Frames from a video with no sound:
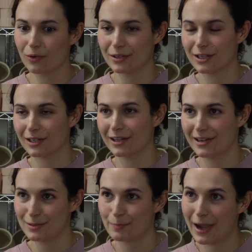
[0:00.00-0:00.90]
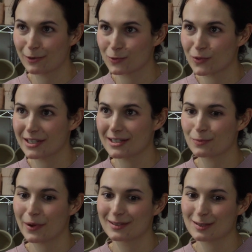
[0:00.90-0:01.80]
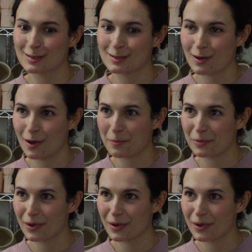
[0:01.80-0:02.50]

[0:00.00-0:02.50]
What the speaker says: and you can learn its boundaries, when to stop.